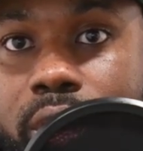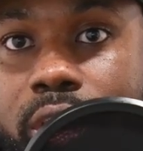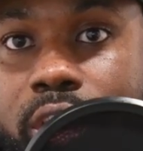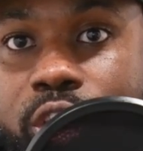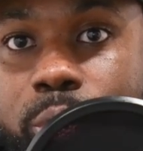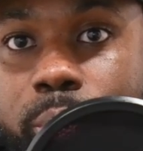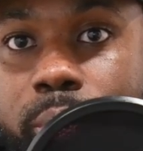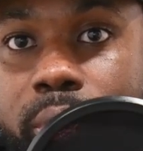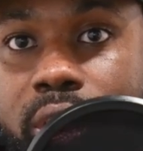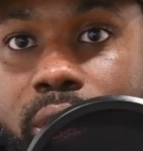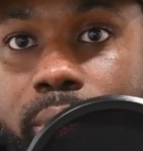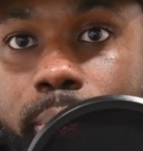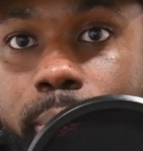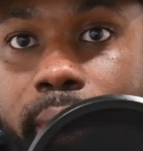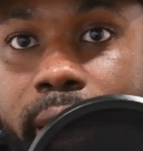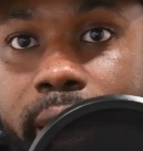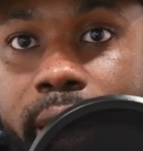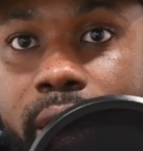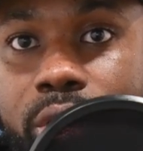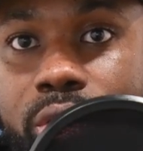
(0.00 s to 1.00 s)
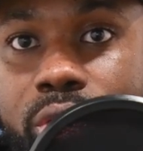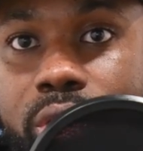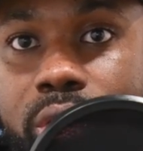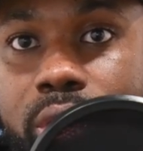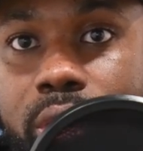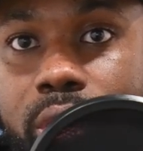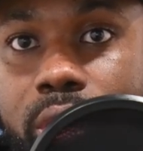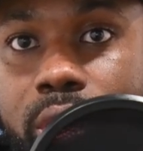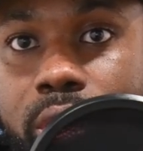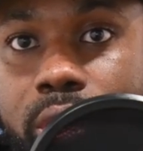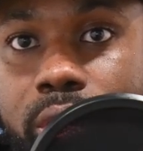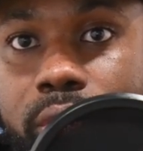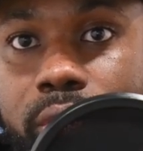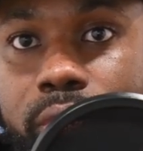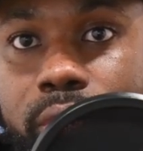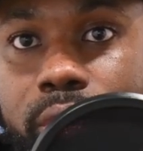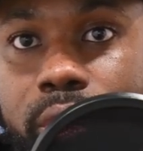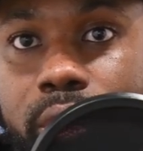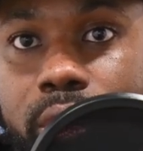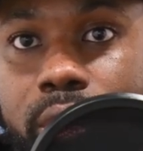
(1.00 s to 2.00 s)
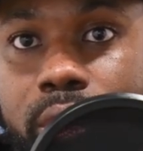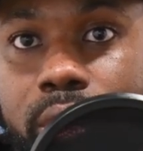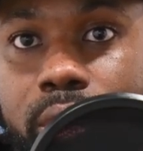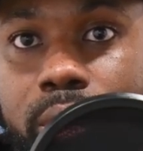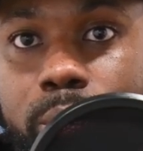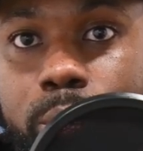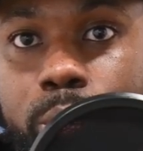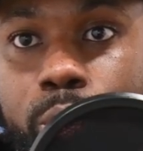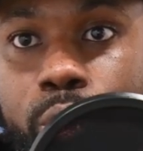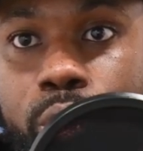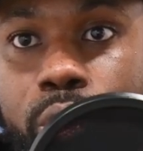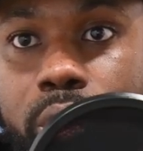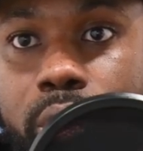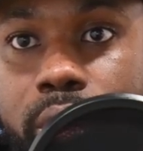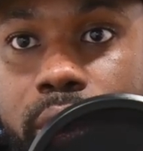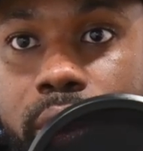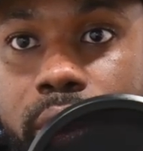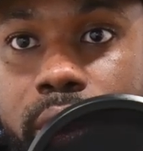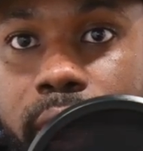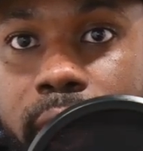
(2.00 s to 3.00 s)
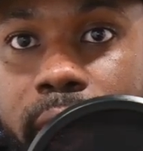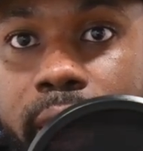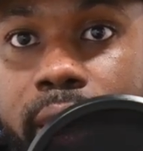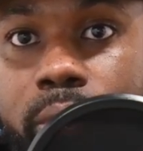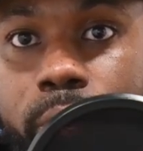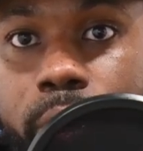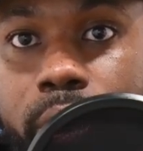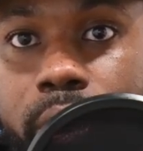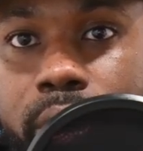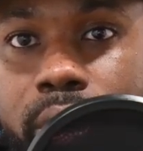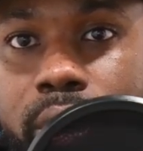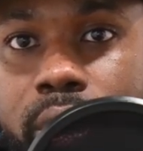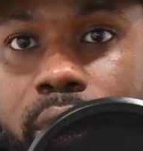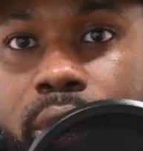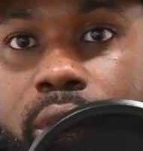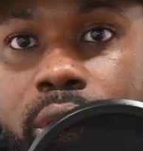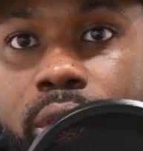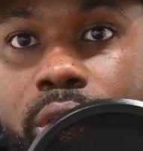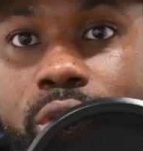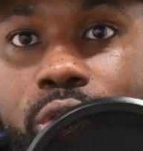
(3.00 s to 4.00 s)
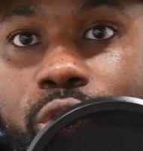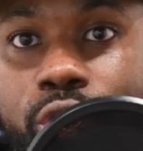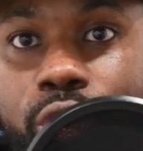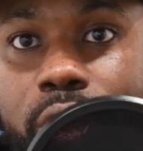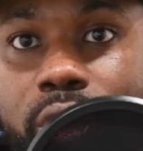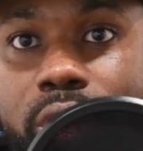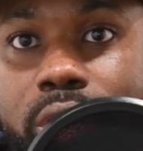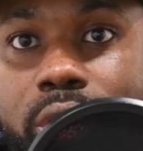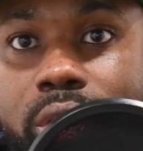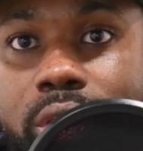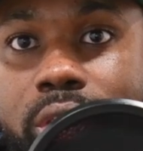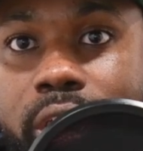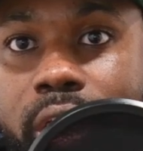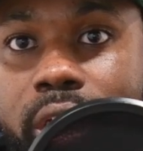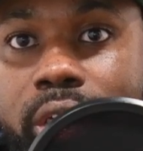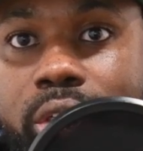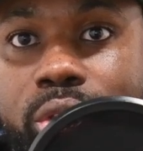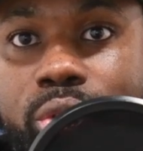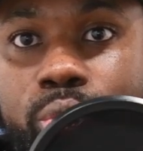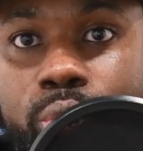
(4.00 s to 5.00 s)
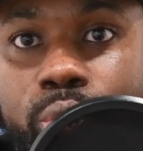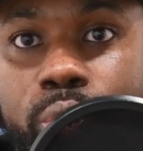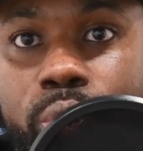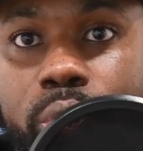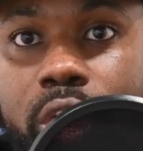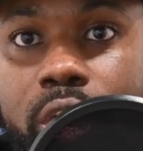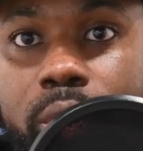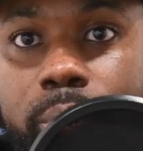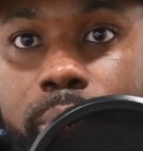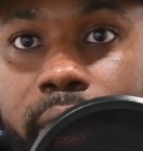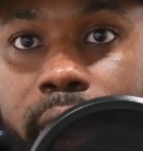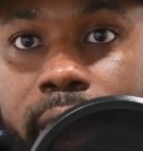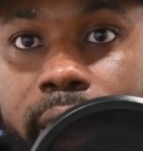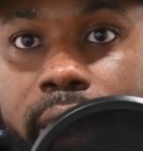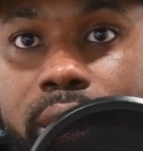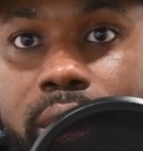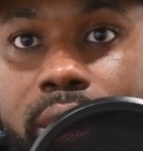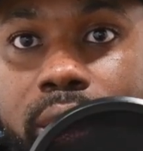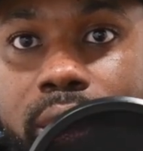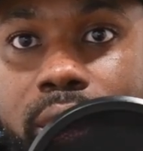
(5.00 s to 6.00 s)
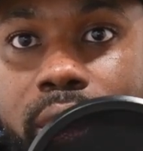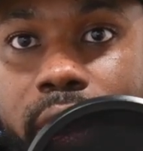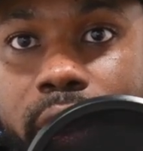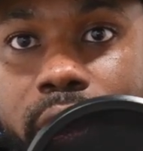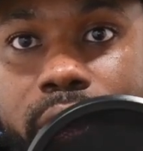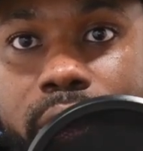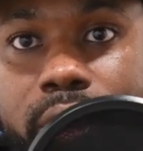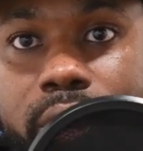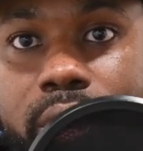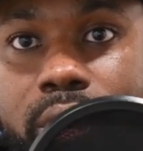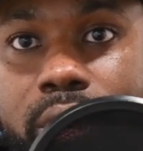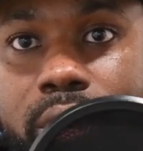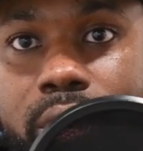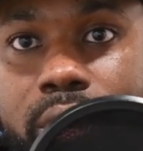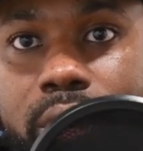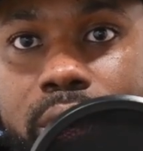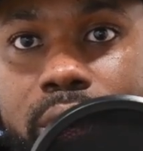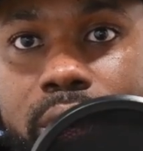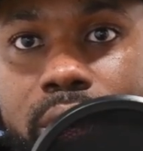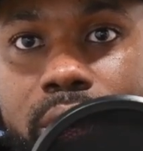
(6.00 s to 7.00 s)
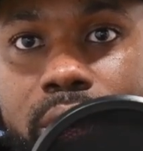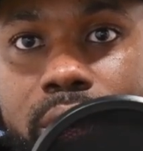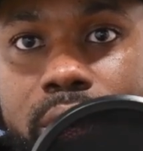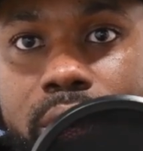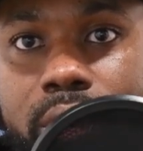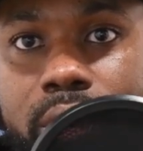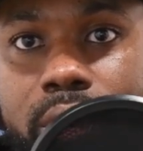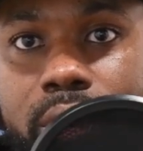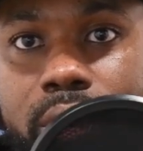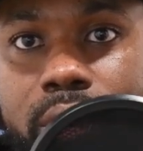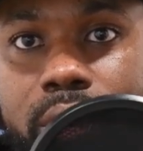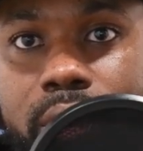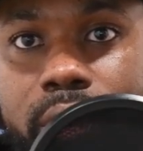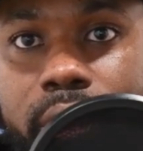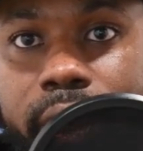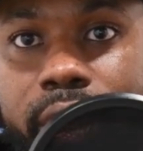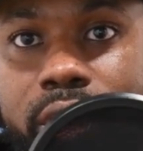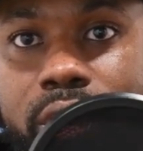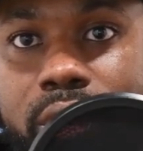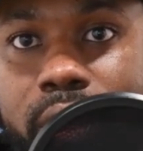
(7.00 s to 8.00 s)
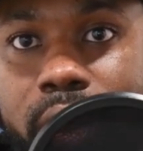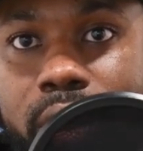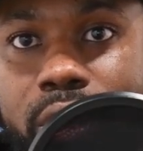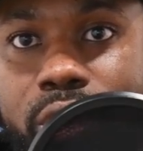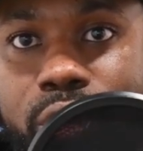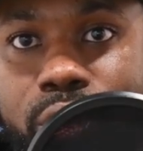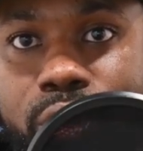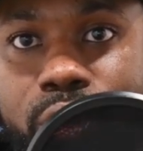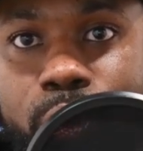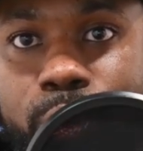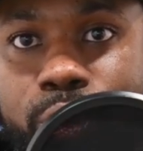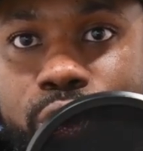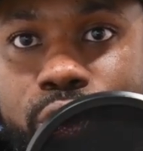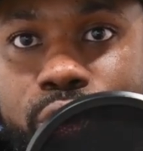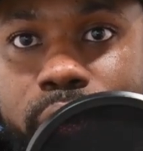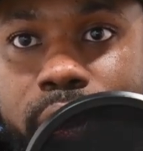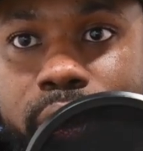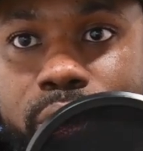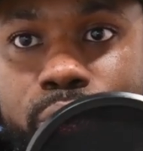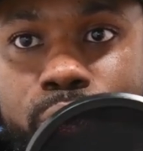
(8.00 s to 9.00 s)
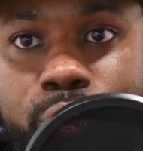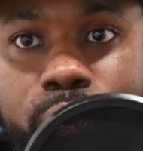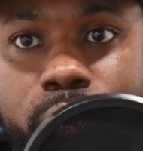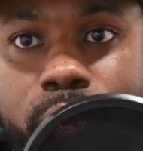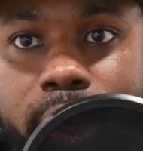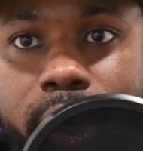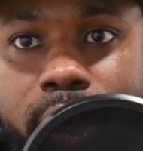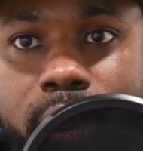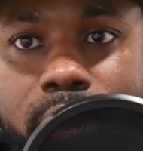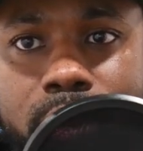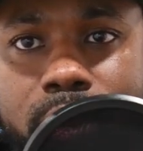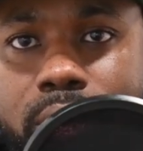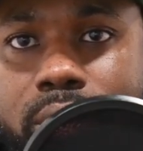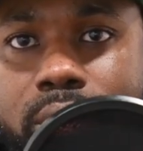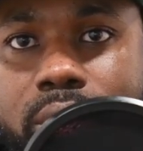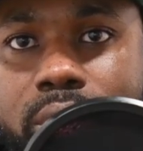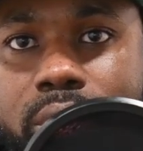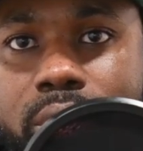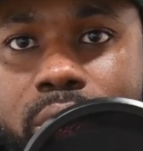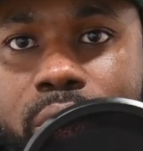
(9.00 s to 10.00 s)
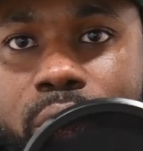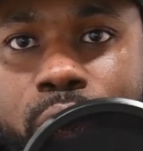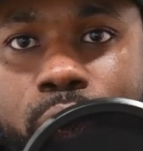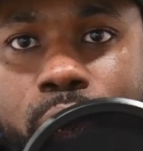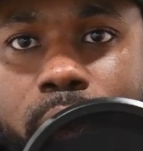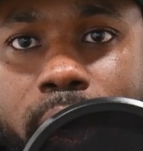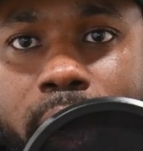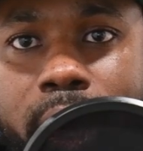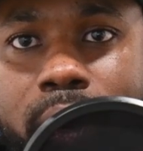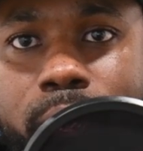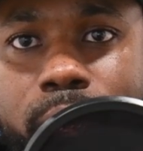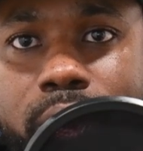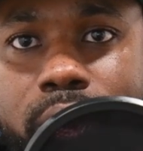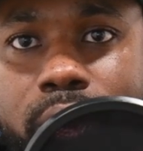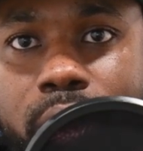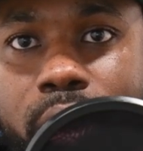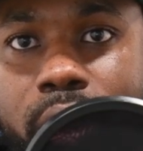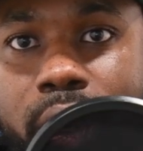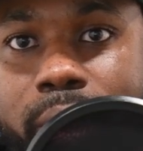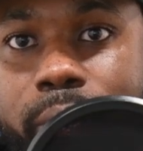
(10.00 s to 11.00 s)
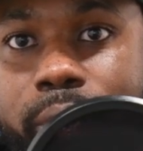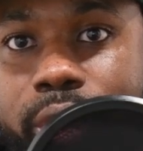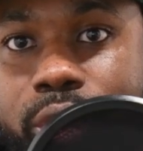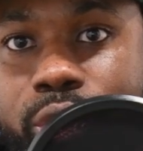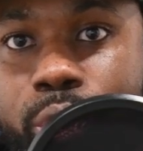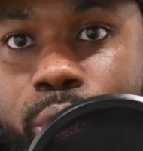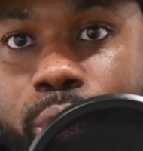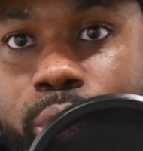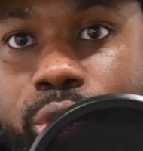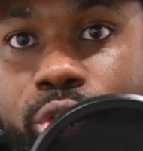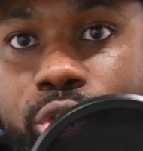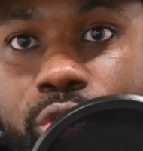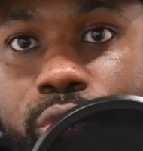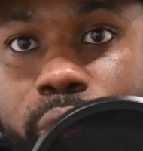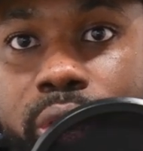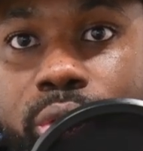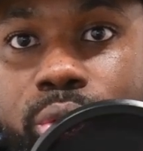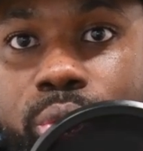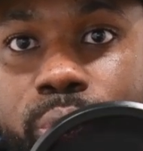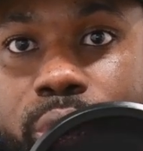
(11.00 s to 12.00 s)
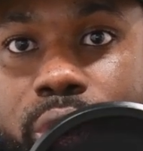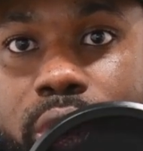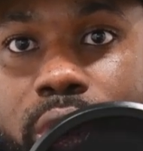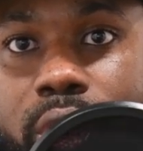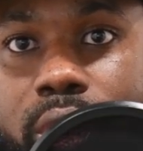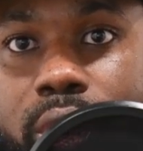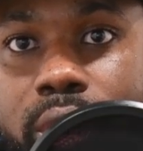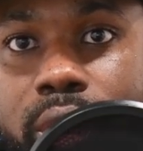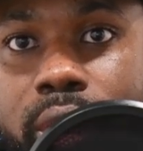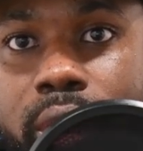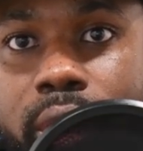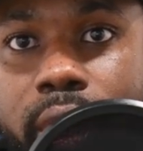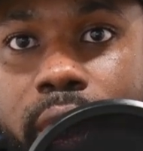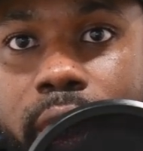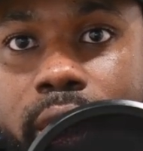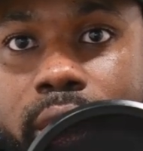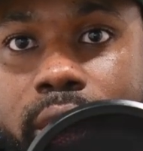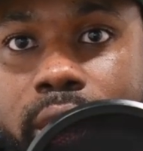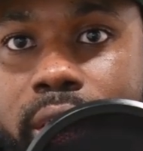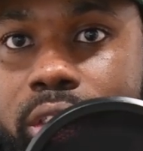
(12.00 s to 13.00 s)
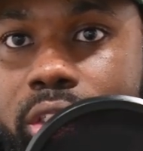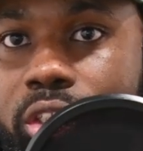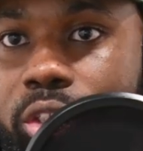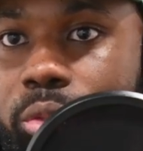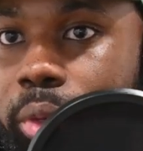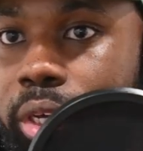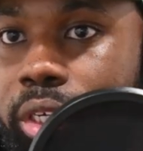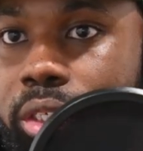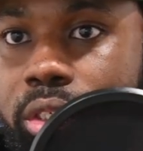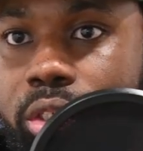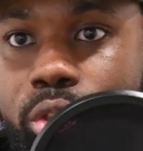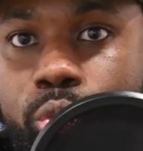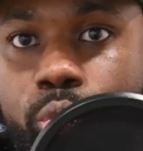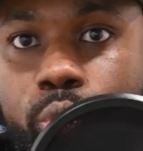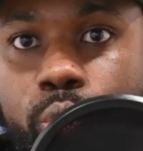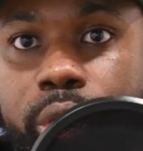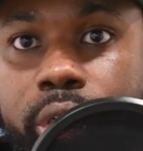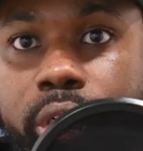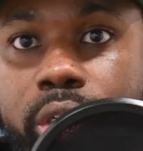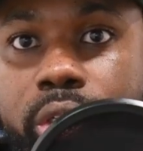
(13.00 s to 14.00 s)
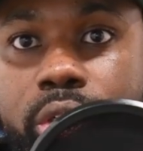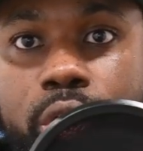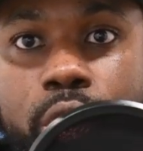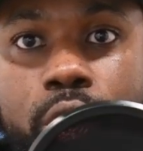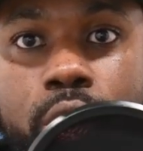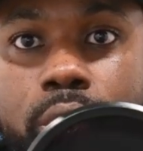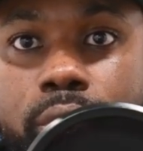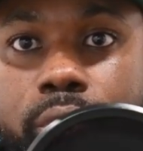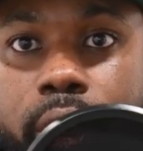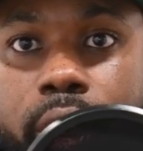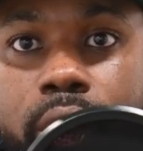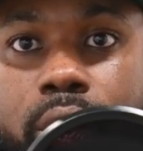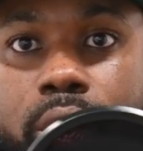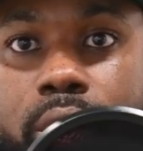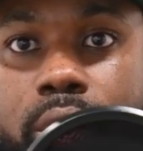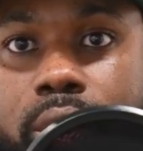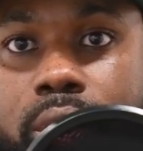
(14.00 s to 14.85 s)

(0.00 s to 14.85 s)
many miles of more highway just to take it through a black area. Instead of just going straight through like the whole highway. The highway is going straight through the city and then just makes this weird curve right here.